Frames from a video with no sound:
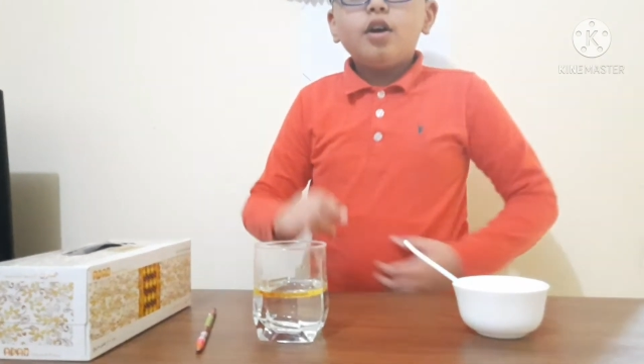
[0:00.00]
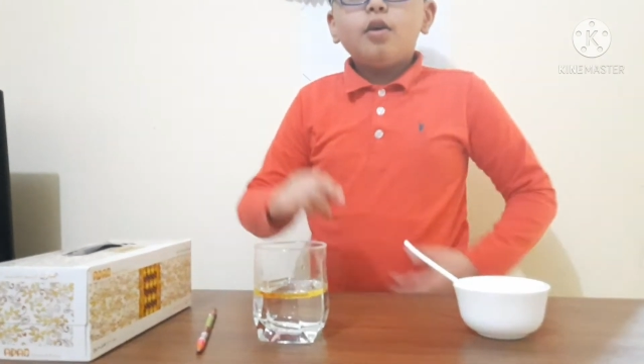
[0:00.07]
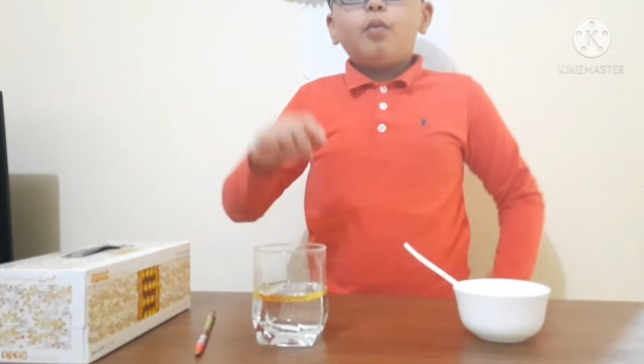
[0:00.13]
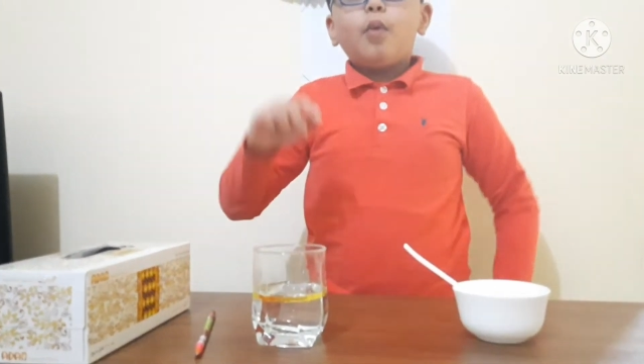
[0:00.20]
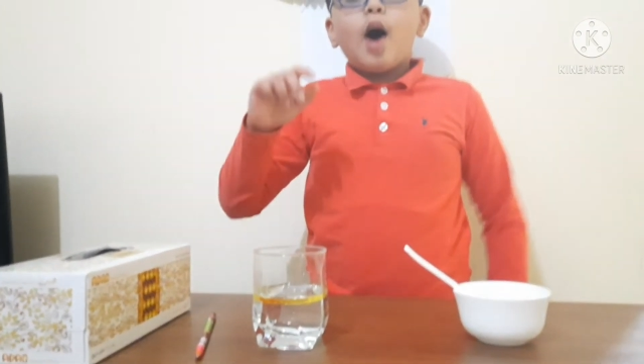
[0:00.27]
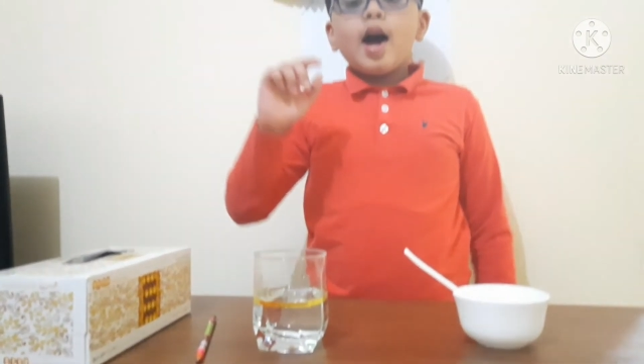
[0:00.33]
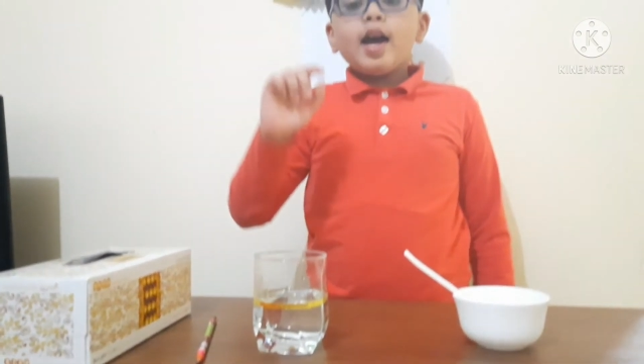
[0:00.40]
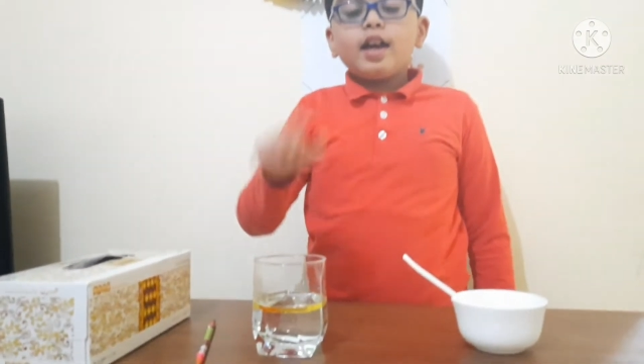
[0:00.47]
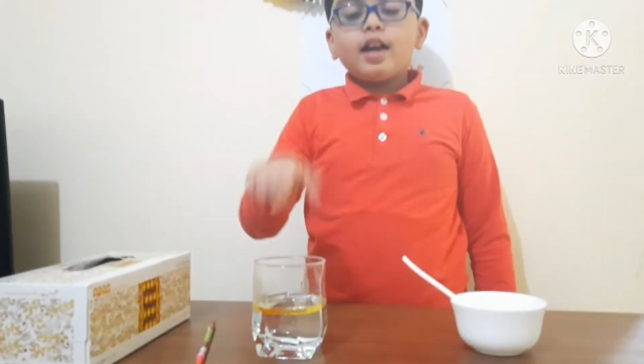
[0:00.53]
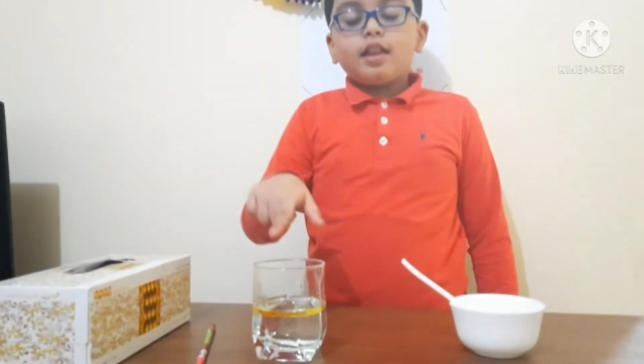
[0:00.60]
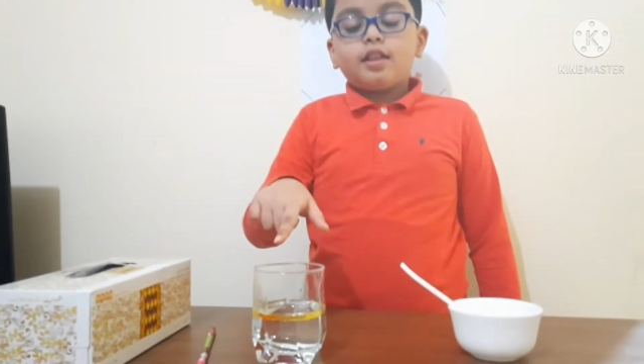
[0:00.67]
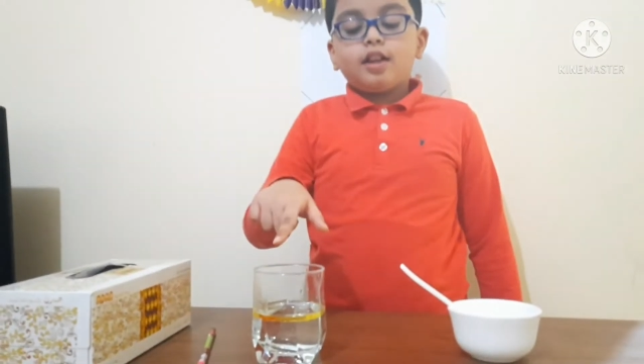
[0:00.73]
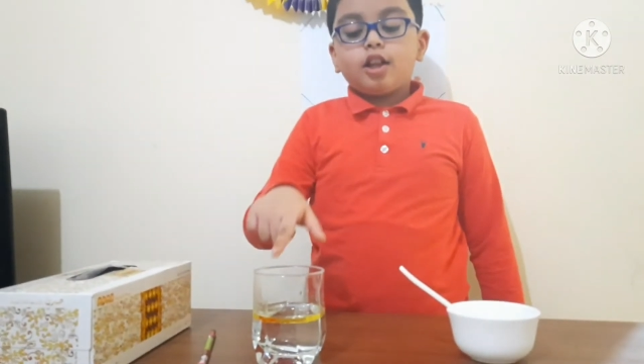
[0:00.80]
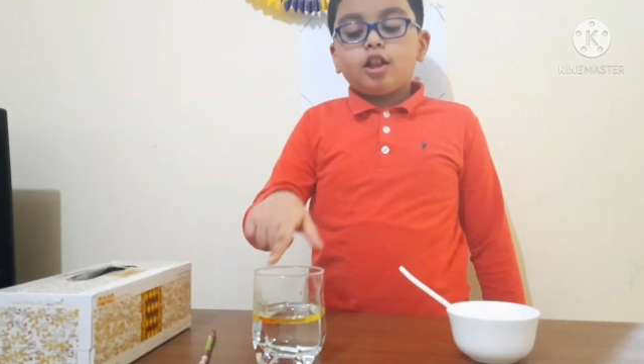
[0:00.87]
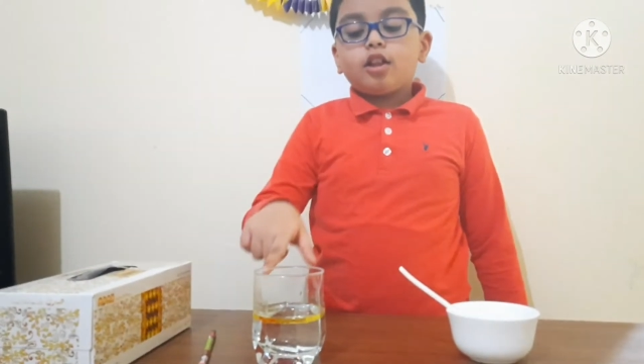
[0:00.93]
Why
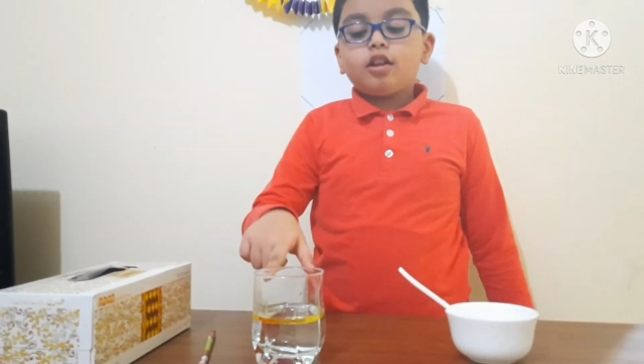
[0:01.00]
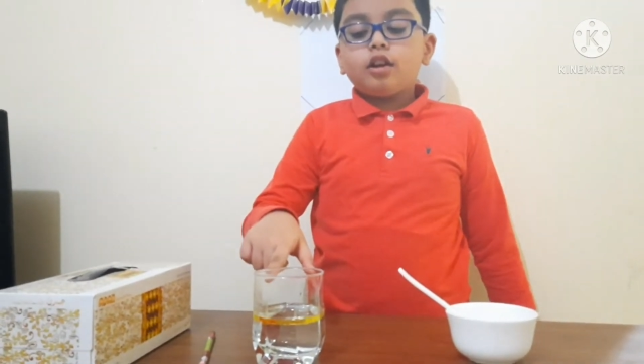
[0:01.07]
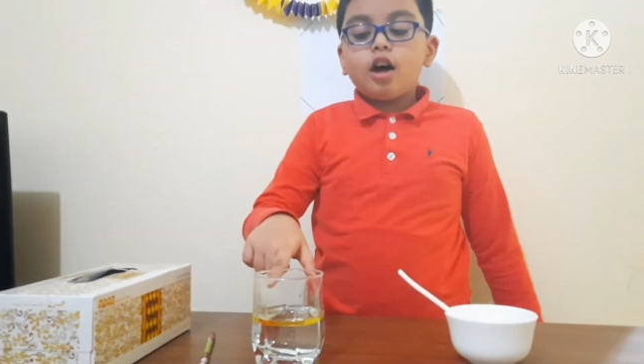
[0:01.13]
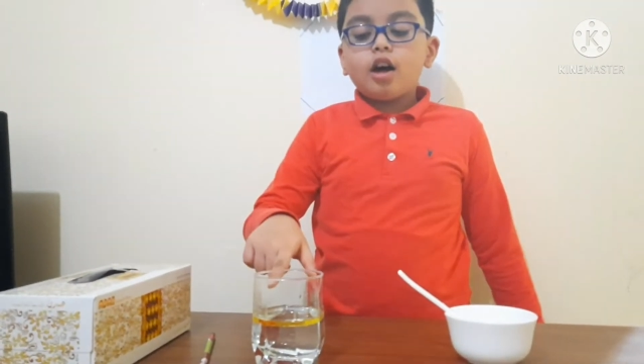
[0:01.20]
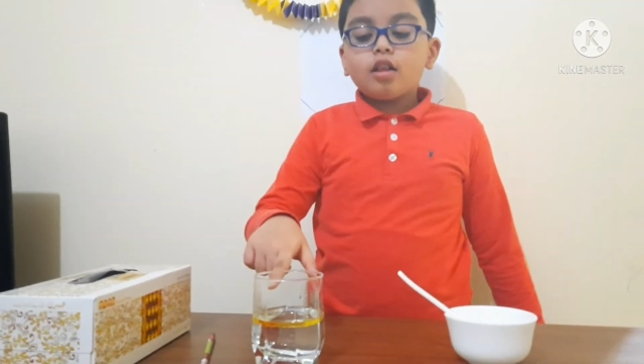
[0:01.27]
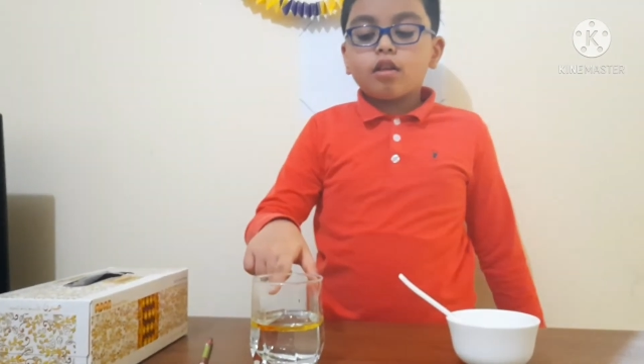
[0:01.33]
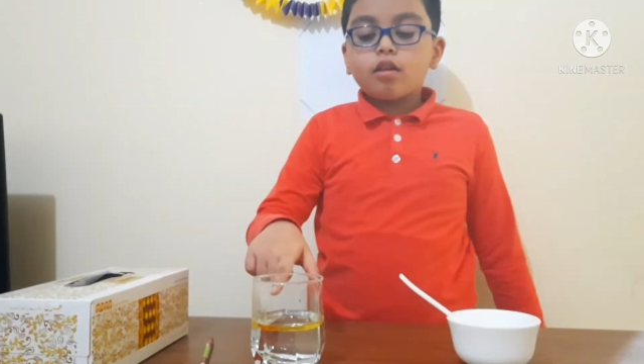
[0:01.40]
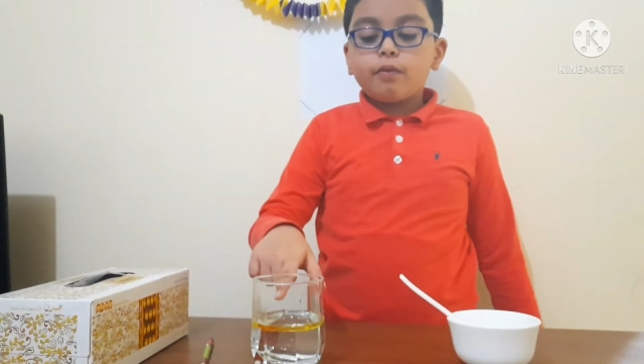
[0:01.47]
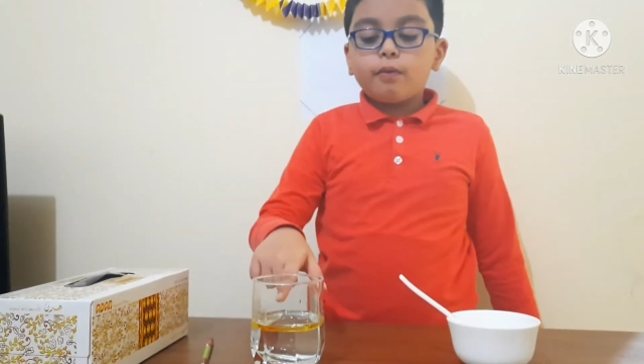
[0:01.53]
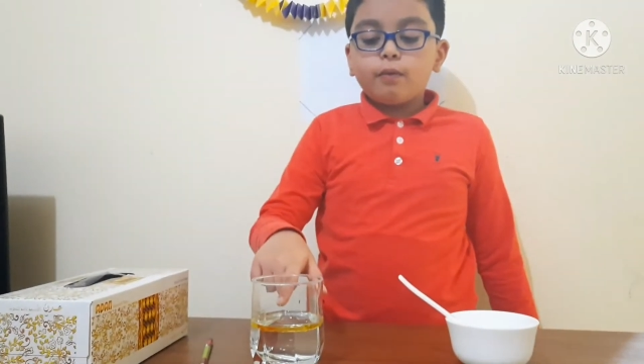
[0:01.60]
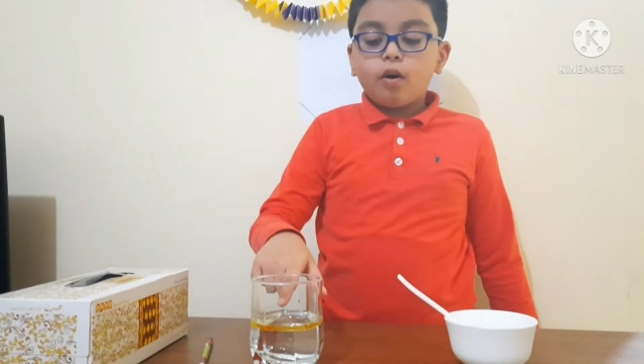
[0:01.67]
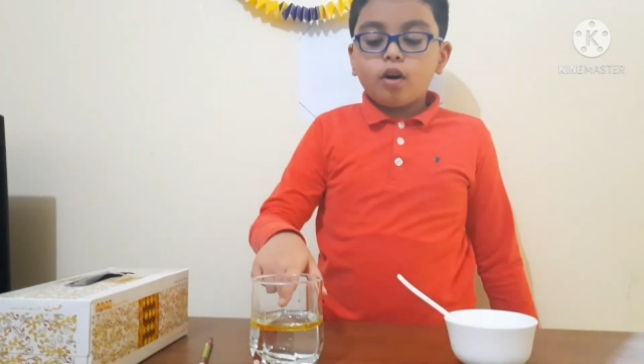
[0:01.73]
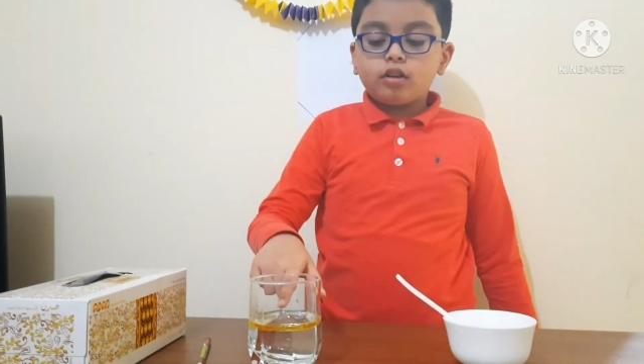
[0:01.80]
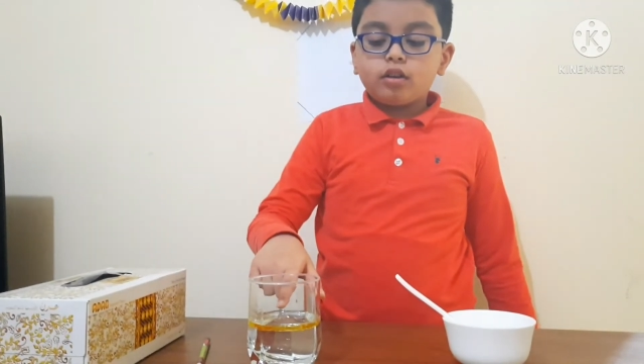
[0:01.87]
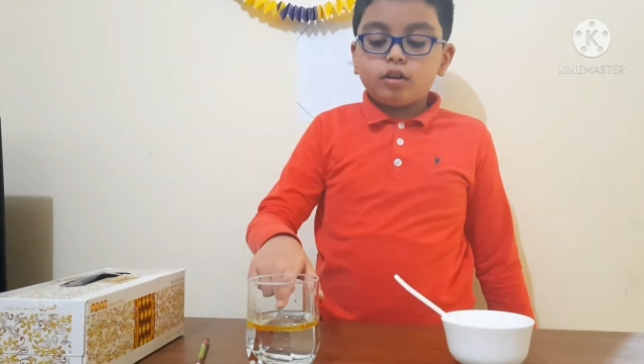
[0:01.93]
is this glass of
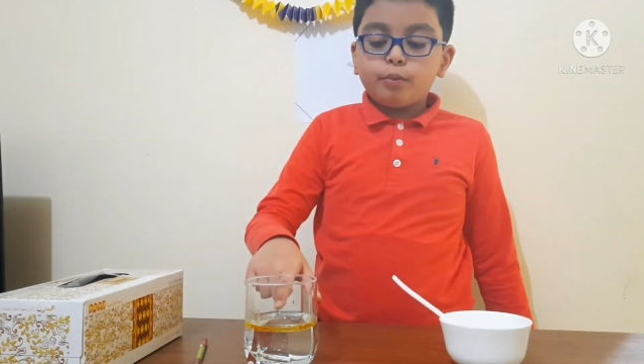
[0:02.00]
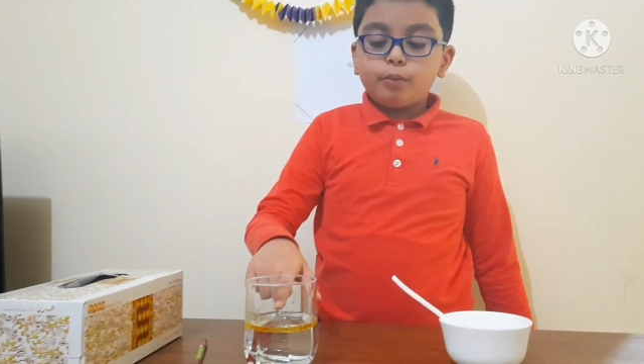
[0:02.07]
water